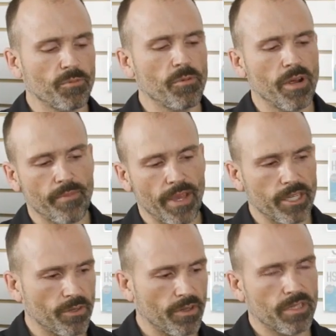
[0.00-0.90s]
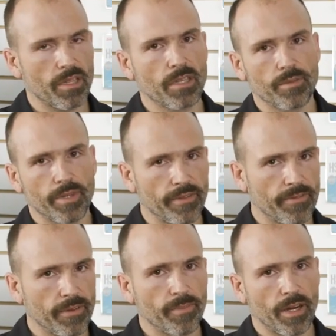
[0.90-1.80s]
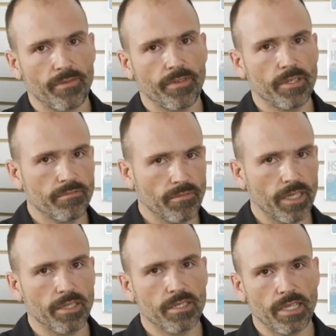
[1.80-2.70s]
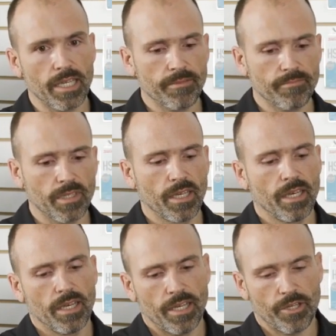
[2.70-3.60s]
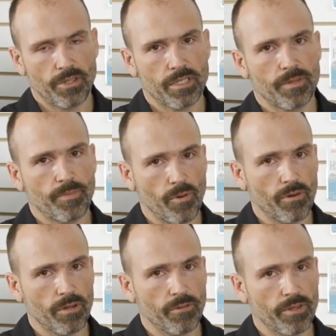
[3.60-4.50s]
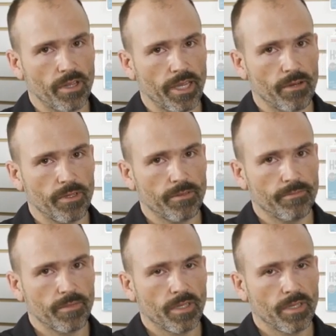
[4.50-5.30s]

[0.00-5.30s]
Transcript: We want to make sure there's a little bit of paraffin in the ski, and you can support it with the liquid.